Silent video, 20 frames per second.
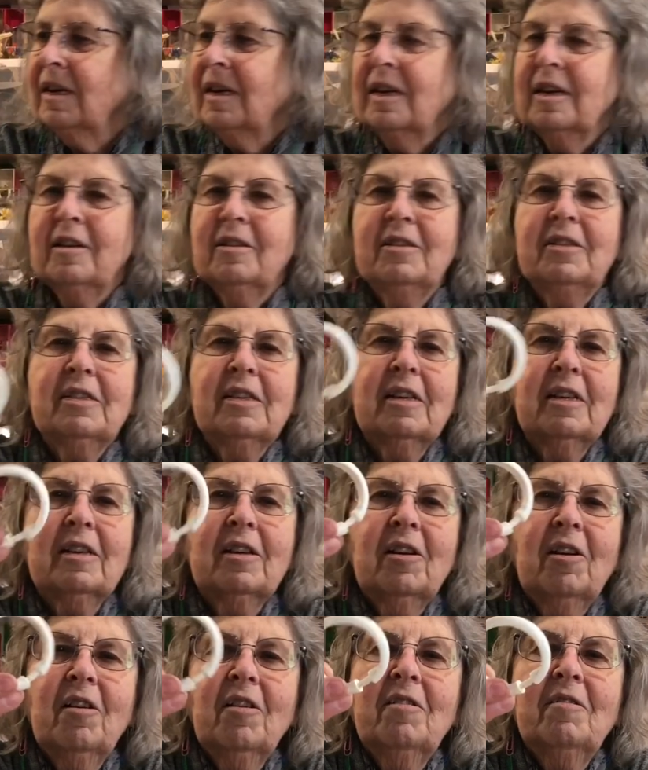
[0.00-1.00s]
Here's a
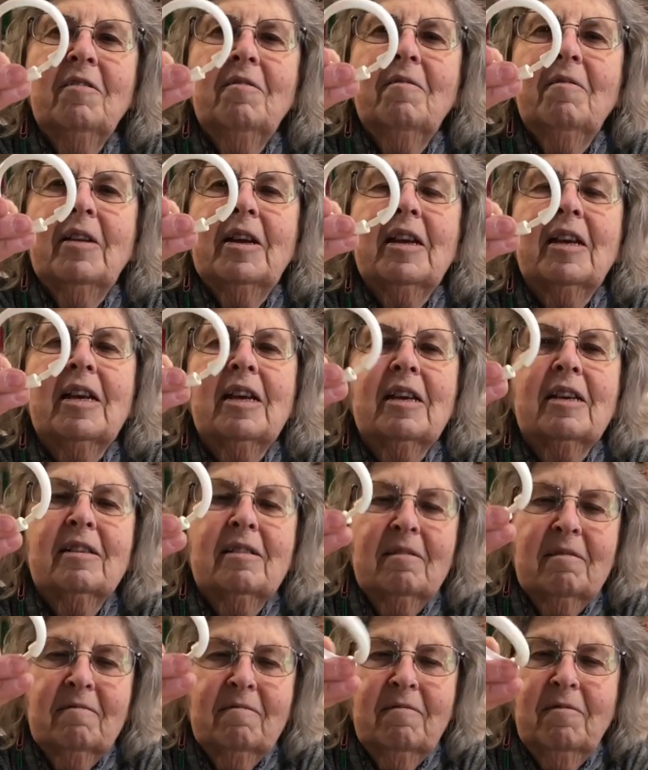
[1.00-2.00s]
curtain
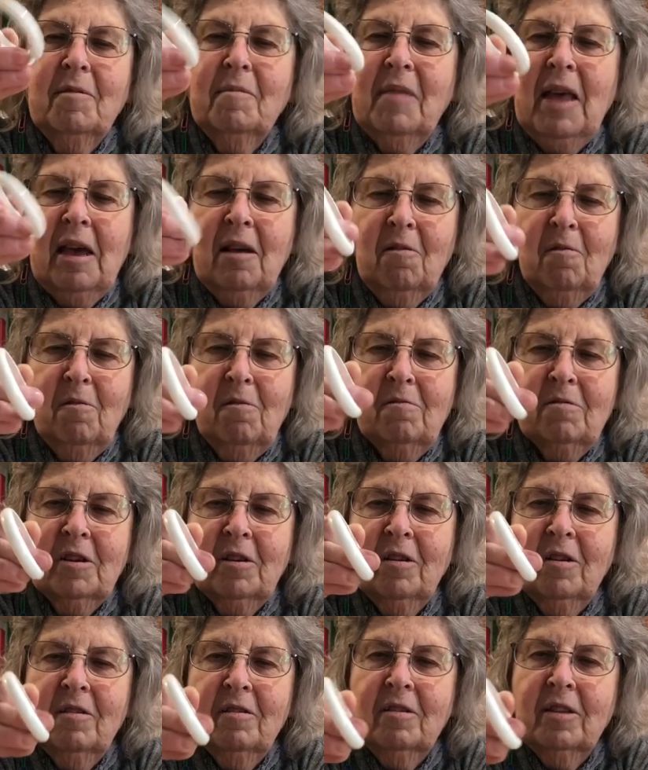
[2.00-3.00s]
ring from that old
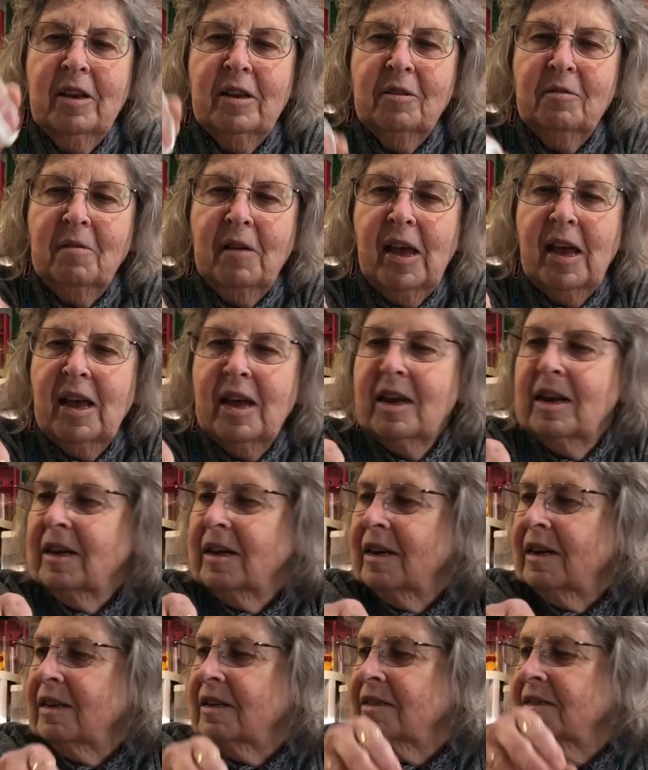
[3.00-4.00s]
curtain that you
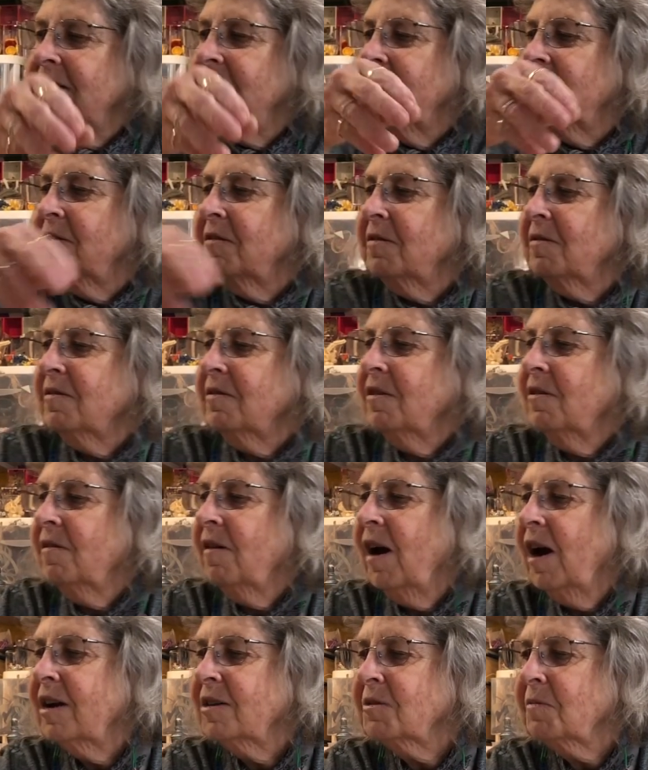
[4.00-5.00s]
hated. It's in your
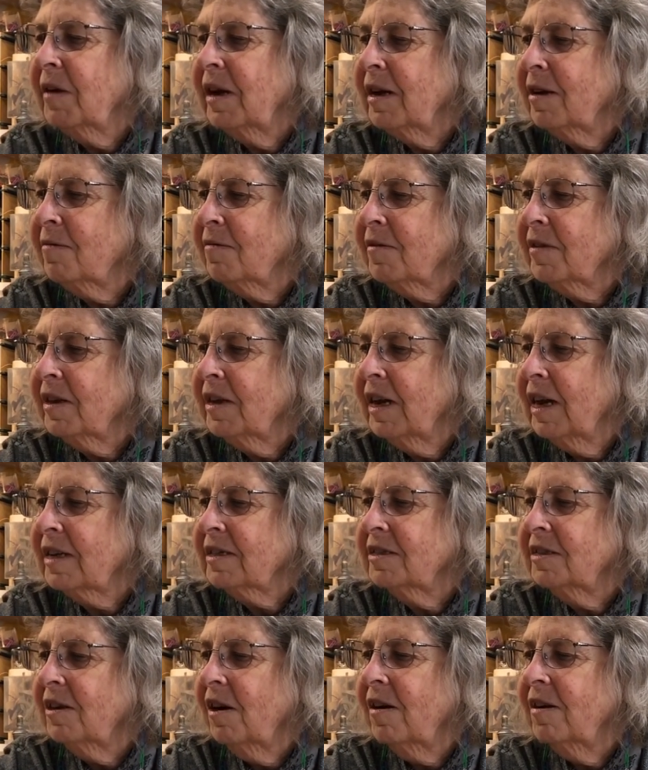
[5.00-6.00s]
garage waiting for the
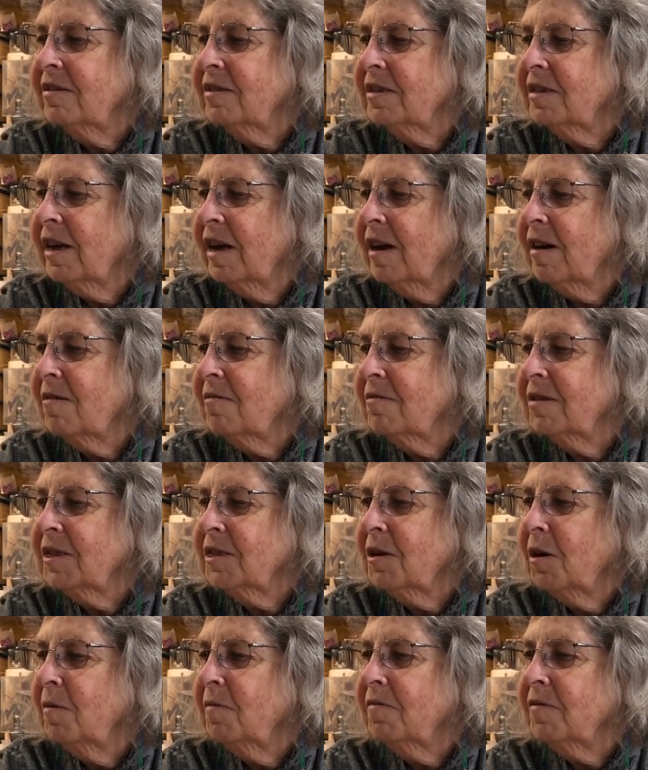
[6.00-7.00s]
next yard sale,
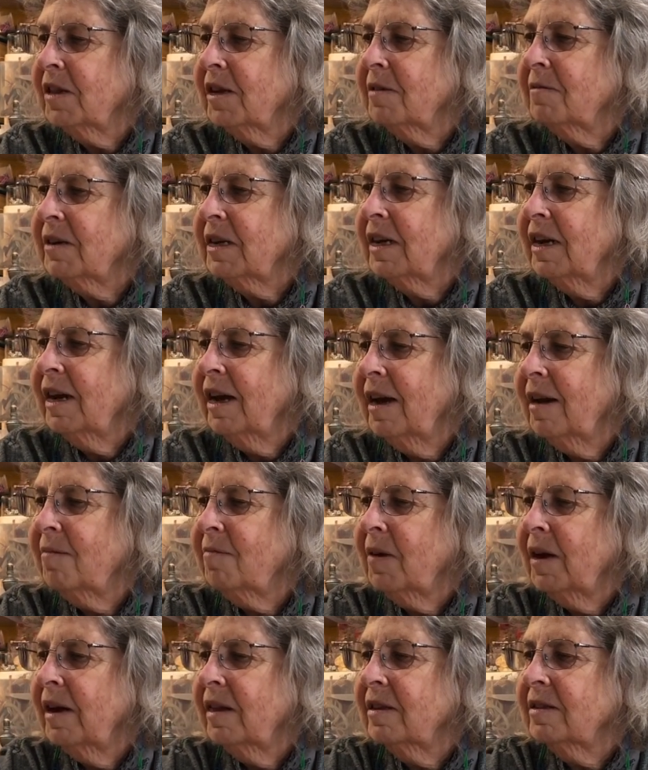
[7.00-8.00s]
which hopefully we can have
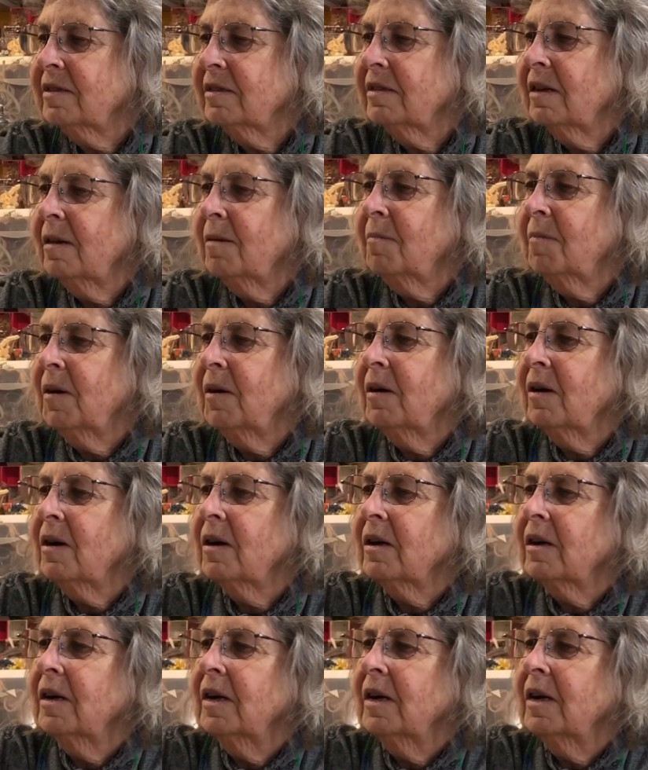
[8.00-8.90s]
by the summer.